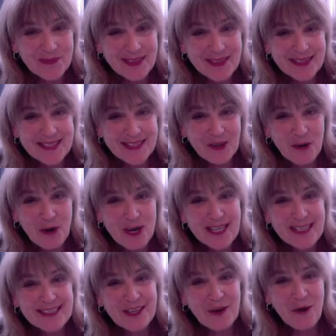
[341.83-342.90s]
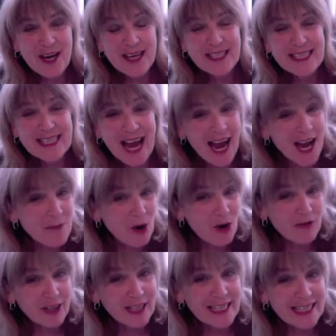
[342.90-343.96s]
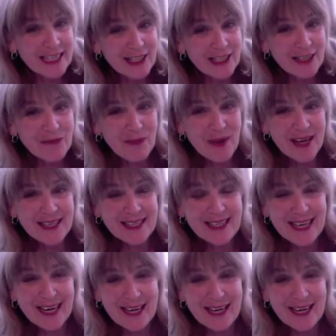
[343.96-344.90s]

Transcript: it's quite a time over here, but